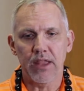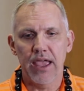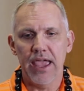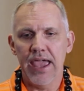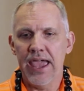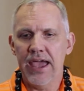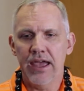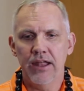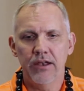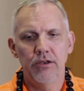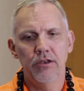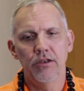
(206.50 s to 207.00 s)

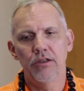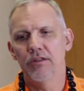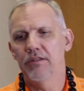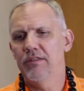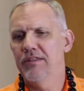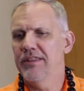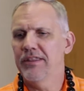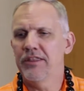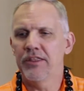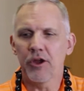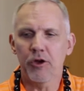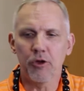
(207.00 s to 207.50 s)
And
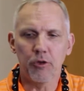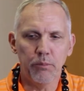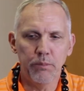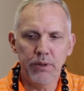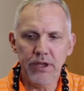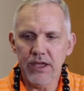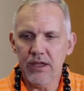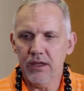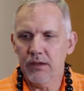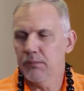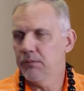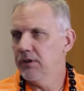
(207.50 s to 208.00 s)
there will
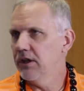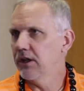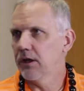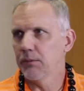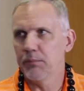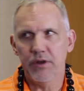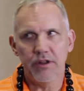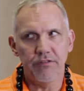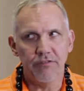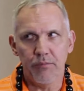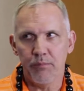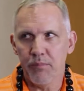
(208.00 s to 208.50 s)
be a little
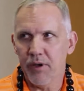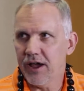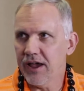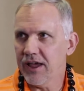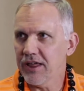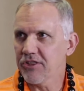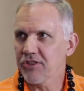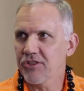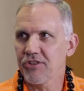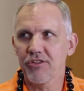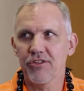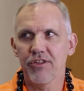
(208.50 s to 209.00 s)
bit of a
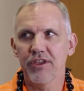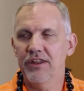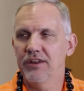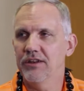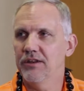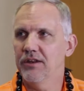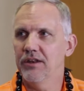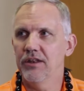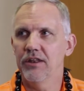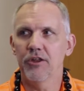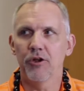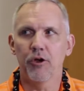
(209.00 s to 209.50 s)
bust,
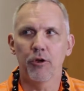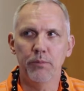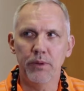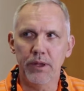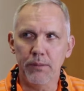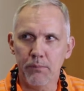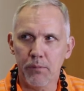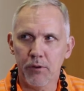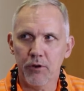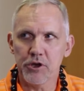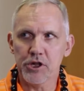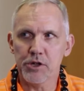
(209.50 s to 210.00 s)
and there will
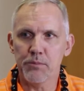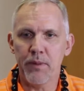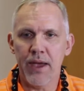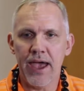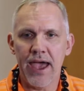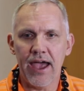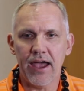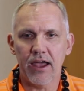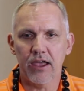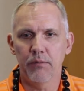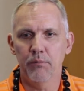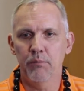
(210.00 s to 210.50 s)
be
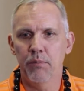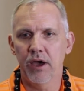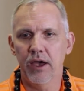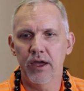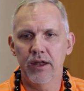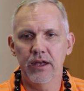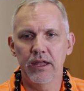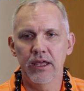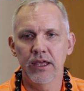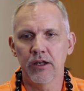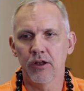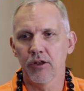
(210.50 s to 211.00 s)
pushback,
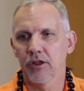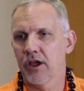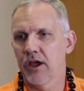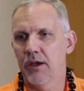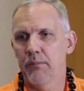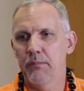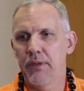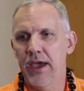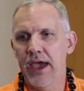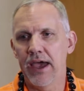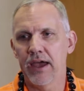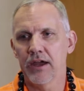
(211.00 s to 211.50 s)
but it'll
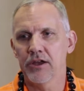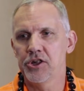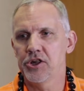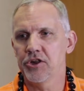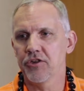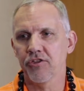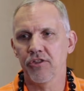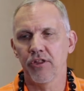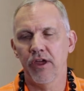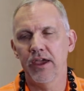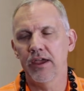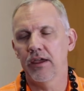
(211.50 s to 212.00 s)
come back.
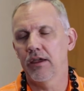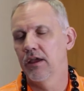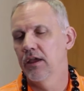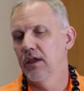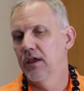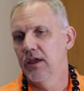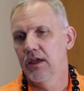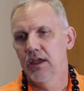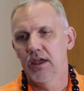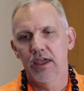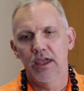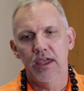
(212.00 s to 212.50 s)
Just like
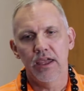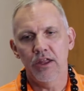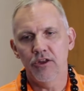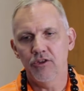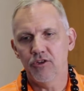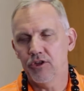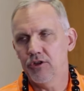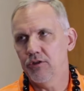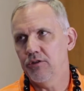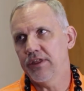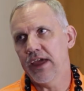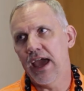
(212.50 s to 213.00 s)
in
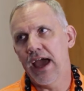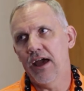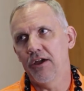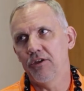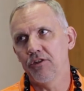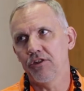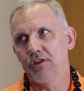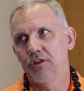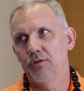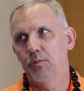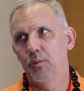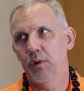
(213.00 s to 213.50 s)

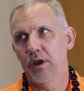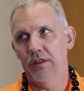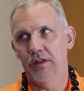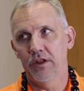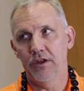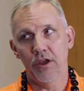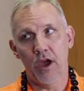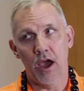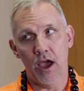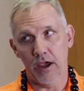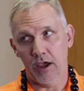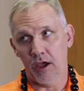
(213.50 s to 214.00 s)
2000 when the
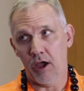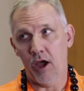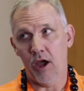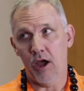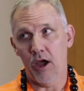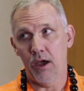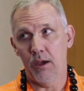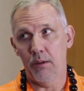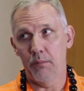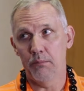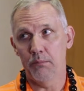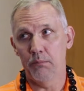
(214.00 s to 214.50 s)

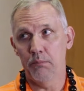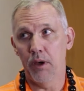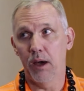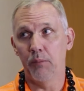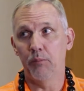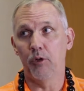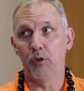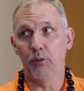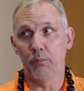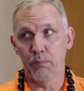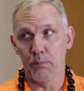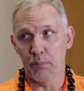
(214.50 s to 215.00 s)
dot-com
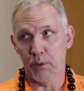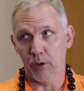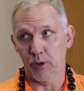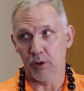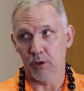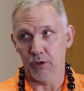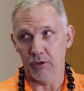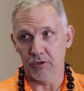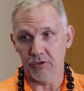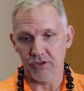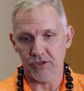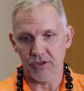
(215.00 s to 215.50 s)
bubble
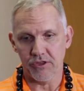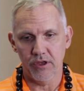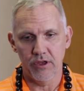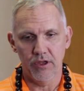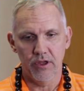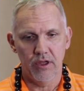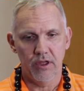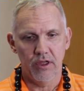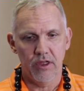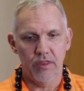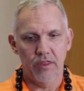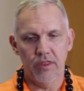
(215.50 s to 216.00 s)
burst,
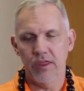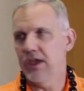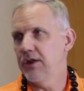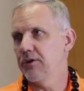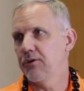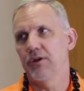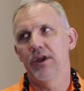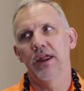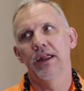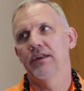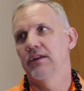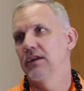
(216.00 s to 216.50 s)
the
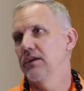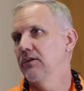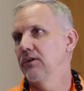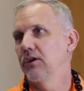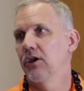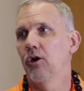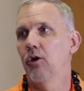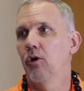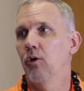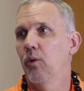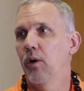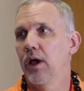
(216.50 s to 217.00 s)
internet didn't
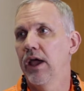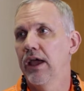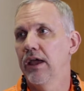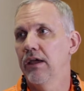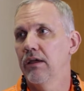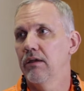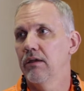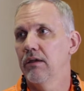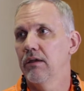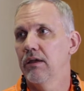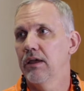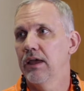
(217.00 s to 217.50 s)
go away.
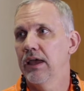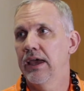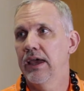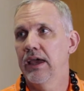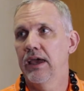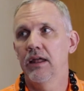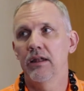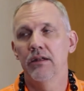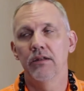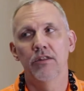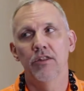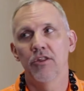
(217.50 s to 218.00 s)

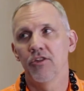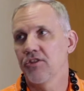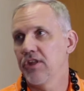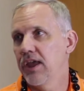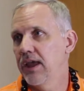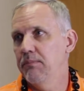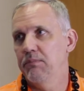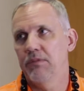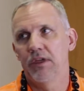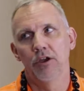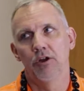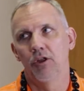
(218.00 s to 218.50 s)
And the
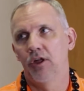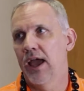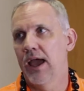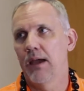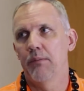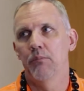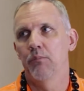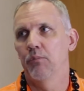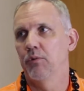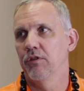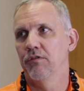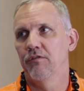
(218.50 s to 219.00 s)
same thing will
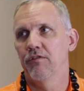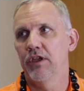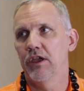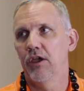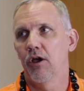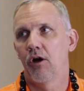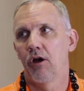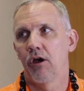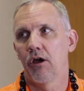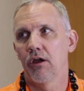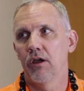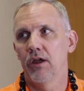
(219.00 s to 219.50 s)
happen with
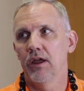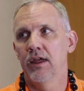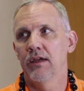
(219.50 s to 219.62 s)
VR.